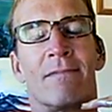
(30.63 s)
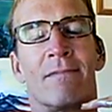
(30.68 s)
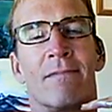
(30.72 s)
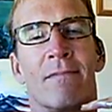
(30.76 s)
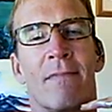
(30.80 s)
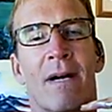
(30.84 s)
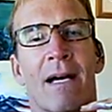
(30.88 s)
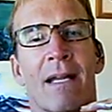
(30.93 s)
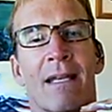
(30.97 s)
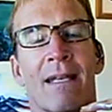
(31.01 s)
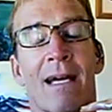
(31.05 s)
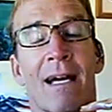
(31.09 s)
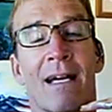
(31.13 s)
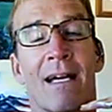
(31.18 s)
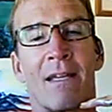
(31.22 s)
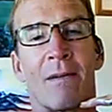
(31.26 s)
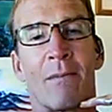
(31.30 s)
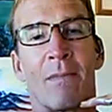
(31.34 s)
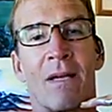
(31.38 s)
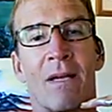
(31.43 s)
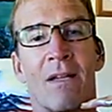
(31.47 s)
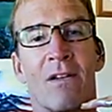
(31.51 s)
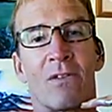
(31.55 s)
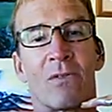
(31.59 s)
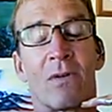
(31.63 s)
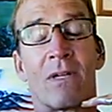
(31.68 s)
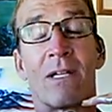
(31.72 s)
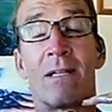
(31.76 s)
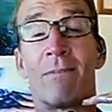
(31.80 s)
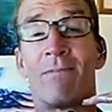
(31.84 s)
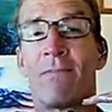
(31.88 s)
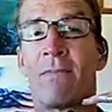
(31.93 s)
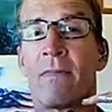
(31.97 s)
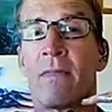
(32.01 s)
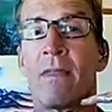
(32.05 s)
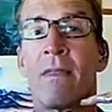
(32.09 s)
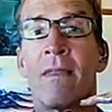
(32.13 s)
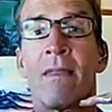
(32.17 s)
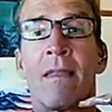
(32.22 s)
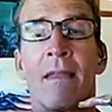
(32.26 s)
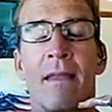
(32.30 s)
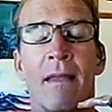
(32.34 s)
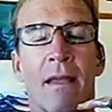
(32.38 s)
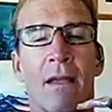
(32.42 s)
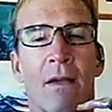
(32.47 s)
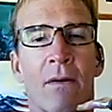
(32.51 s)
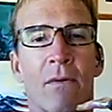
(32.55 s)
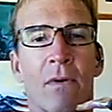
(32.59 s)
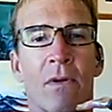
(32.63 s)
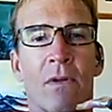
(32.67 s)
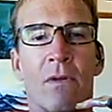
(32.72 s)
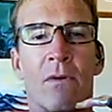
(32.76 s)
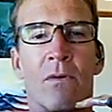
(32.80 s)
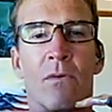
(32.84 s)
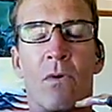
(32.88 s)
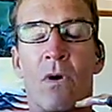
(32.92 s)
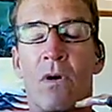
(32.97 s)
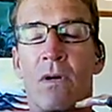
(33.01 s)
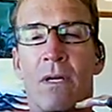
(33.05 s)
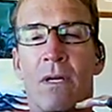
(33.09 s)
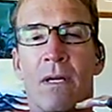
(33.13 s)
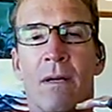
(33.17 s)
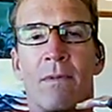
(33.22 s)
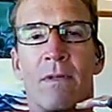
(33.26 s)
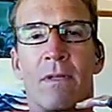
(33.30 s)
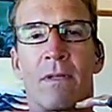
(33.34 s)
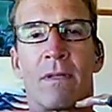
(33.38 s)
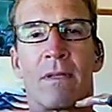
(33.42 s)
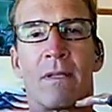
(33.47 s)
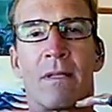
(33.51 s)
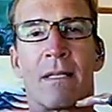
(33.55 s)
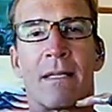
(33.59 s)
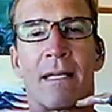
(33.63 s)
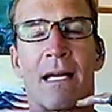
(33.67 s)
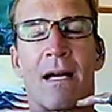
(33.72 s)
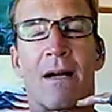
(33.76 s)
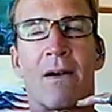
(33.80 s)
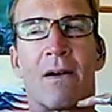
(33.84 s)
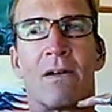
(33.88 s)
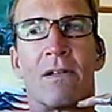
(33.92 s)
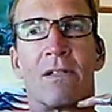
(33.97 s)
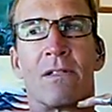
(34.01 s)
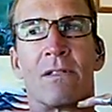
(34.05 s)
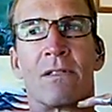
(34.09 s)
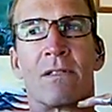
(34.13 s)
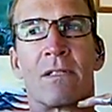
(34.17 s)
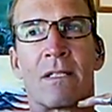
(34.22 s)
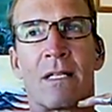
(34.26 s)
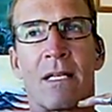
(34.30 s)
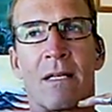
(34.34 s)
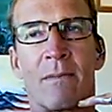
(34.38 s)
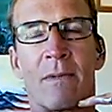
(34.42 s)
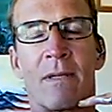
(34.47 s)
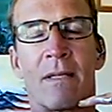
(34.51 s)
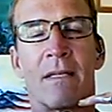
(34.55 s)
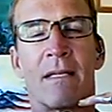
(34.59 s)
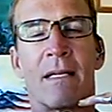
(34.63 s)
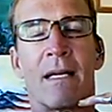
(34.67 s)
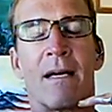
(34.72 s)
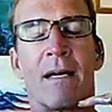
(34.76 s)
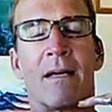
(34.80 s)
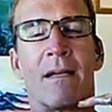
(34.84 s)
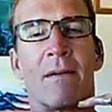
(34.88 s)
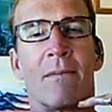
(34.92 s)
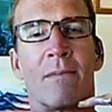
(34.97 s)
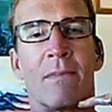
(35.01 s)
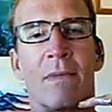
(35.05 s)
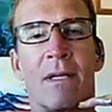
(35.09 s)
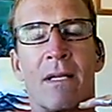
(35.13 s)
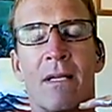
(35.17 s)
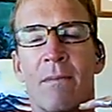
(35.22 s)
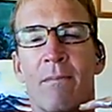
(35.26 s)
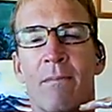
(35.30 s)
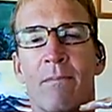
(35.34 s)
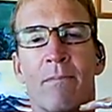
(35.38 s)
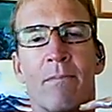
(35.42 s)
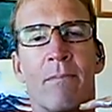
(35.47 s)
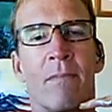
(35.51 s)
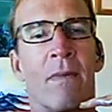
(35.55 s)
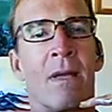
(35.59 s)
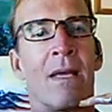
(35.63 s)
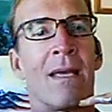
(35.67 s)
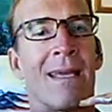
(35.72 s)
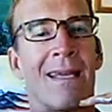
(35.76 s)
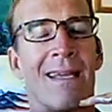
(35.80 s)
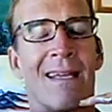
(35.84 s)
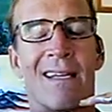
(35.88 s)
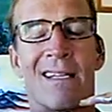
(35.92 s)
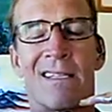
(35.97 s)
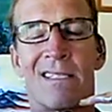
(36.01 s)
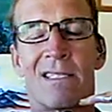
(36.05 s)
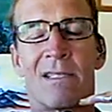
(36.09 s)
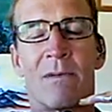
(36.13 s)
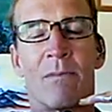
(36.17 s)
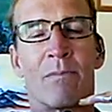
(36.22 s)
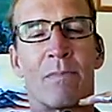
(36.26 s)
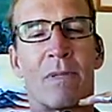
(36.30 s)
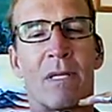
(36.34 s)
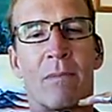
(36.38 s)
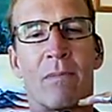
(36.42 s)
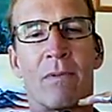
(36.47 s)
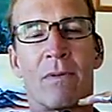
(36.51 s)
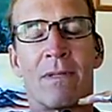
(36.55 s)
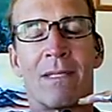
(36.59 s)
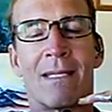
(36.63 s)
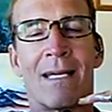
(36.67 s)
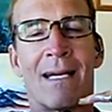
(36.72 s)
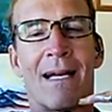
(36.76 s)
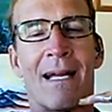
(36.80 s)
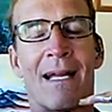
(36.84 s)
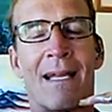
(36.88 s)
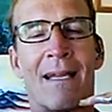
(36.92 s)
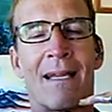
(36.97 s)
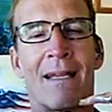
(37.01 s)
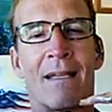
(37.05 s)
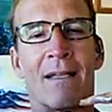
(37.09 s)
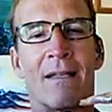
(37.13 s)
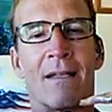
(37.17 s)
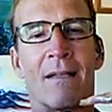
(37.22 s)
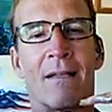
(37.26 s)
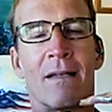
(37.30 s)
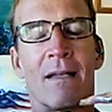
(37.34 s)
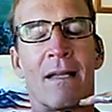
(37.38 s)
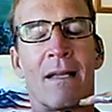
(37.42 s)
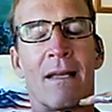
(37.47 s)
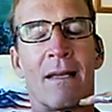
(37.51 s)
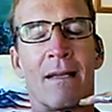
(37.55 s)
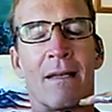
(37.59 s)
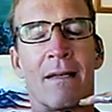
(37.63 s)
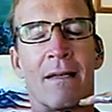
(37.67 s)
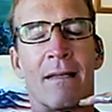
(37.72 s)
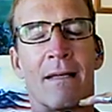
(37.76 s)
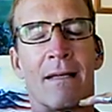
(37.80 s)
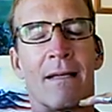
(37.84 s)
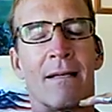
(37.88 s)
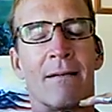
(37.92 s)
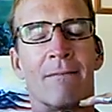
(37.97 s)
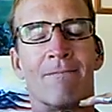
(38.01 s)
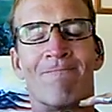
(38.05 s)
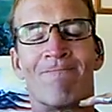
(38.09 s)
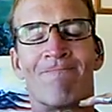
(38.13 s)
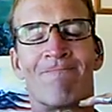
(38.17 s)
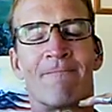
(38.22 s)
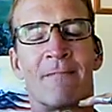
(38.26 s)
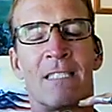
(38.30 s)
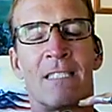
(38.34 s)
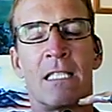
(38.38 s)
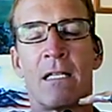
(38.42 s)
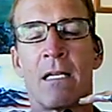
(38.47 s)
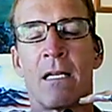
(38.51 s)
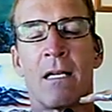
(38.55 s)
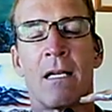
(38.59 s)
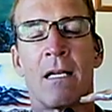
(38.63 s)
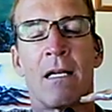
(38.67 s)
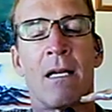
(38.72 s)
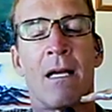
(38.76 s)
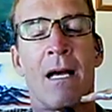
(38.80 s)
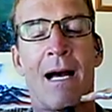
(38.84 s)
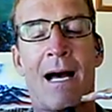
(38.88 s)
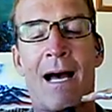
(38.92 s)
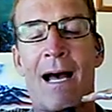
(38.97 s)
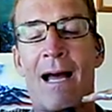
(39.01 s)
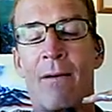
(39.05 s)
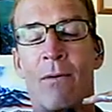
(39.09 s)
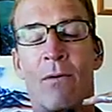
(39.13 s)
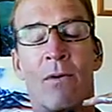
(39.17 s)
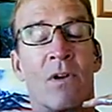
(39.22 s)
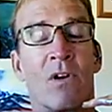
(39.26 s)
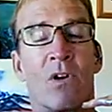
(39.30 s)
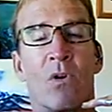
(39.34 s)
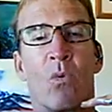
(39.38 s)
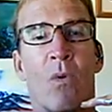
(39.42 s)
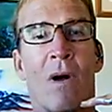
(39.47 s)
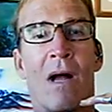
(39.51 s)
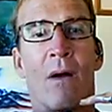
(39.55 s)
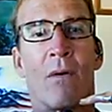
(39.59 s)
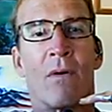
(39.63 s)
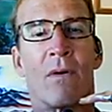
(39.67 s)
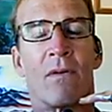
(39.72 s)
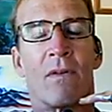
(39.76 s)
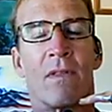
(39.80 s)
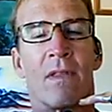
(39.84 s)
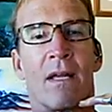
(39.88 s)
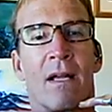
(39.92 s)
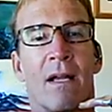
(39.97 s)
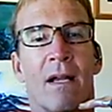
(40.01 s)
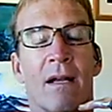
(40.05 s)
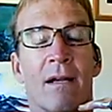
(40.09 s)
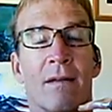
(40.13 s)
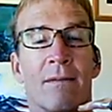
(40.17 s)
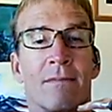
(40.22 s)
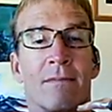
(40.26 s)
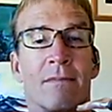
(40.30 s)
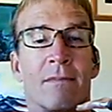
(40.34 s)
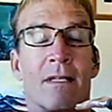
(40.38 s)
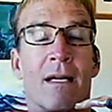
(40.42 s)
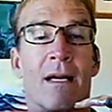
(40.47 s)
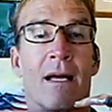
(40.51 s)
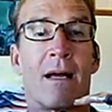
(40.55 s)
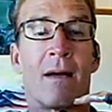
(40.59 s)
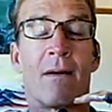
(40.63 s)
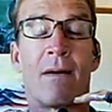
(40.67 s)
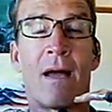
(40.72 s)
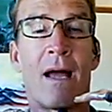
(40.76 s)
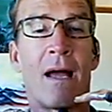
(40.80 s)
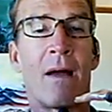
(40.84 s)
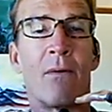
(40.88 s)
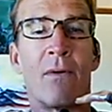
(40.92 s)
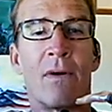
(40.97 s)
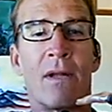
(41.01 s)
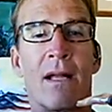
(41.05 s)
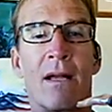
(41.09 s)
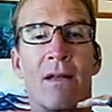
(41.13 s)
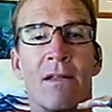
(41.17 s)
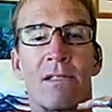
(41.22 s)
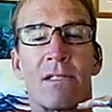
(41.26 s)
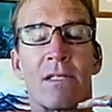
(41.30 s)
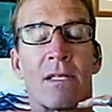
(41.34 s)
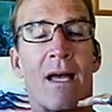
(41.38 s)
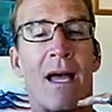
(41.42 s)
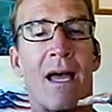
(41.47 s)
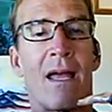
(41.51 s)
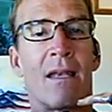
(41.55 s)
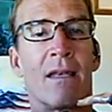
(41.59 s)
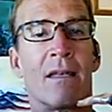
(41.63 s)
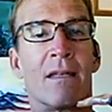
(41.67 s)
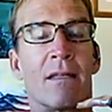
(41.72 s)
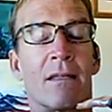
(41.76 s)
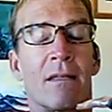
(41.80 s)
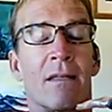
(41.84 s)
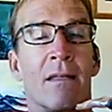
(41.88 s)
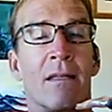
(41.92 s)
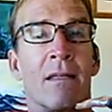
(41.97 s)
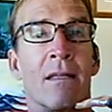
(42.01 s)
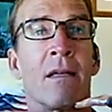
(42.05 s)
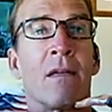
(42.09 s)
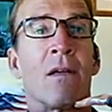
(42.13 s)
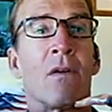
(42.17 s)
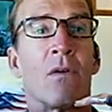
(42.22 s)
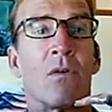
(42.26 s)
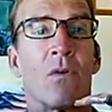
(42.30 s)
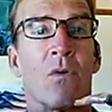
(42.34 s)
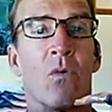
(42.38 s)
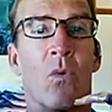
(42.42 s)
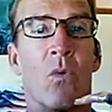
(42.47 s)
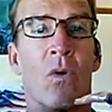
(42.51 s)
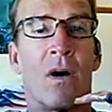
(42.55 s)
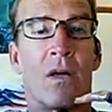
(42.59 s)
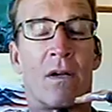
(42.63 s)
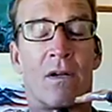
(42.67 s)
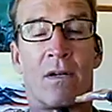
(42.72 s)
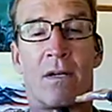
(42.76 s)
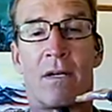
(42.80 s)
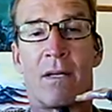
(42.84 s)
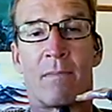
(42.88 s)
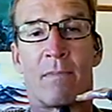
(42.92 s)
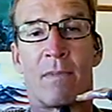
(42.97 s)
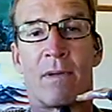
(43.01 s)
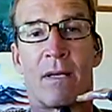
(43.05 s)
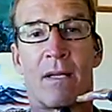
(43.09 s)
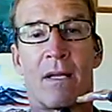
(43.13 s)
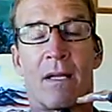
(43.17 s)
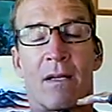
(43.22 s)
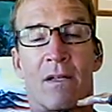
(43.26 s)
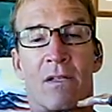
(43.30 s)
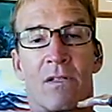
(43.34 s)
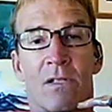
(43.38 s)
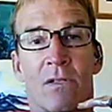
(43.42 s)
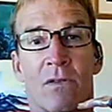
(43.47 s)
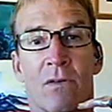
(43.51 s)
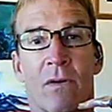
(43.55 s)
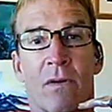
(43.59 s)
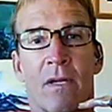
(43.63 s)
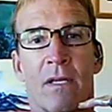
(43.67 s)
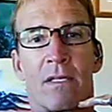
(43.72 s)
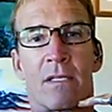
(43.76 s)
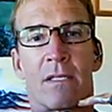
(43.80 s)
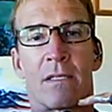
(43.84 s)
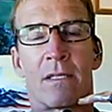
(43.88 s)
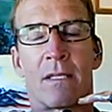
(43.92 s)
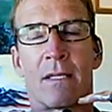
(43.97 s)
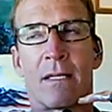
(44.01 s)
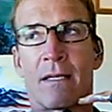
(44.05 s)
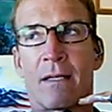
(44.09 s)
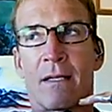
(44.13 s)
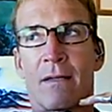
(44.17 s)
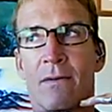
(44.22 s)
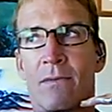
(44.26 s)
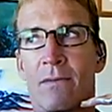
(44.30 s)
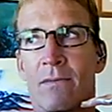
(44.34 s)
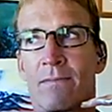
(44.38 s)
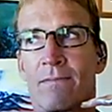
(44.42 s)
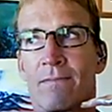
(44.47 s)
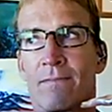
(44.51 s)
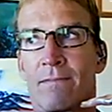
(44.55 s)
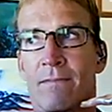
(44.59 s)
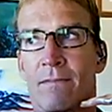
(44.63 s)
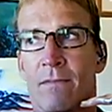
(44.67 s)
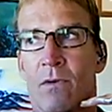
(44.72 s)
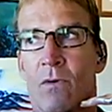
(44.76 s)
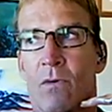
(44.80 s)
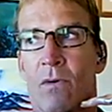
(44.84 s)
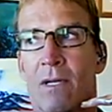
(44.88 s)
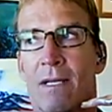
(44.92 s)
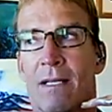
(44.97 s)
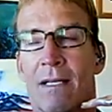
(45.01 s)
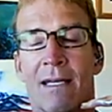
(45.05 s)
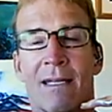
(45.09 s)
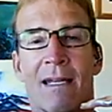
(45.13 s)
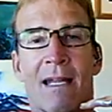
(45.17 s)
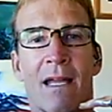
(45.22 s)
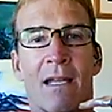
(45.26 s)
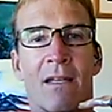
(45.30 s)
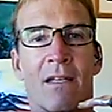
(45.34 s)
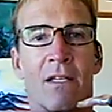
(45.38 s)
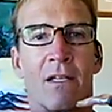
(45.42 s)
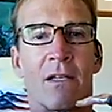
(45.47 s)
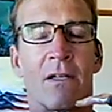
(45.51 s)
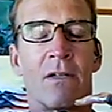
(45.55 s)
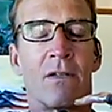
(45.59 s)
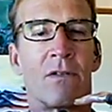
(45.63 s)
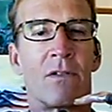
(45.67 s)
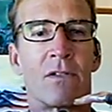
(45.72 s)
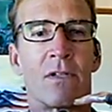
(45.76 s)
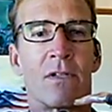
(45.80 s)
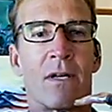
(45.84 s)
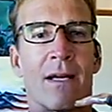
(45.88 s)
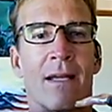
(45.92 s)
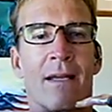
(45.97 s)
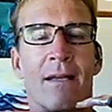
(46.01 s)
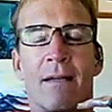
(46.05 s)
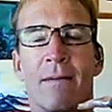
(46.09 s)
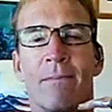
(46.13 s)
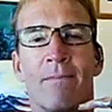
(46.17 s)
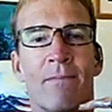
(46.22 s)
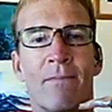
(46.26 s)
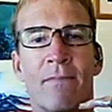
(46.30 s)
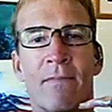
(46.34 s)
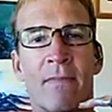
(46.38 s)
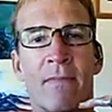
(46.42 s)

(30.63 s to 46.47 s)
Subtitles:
my documentary, and we woke up to the towers coming down and many innocent people dying, and I wondered why we were there. I went outside wandering up and down the streets thinking, what can I do, trying to